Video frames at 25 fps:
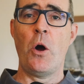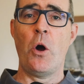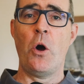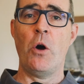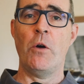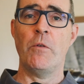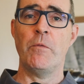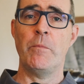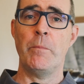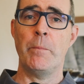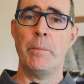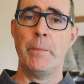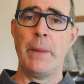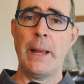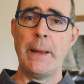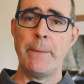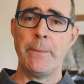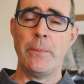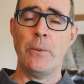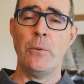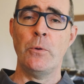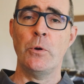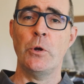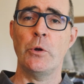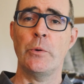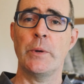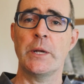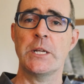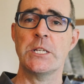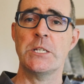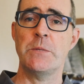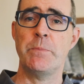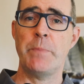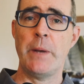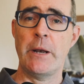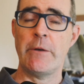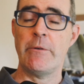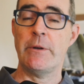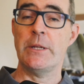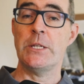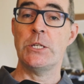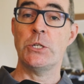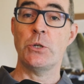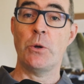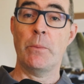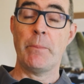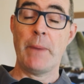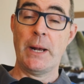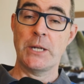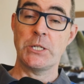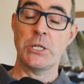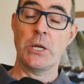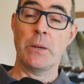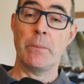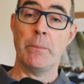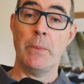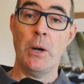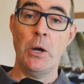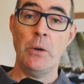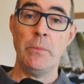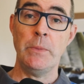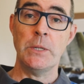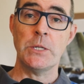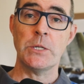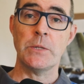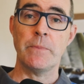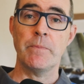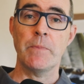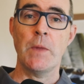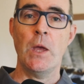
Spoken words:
of people who experience your magic moment.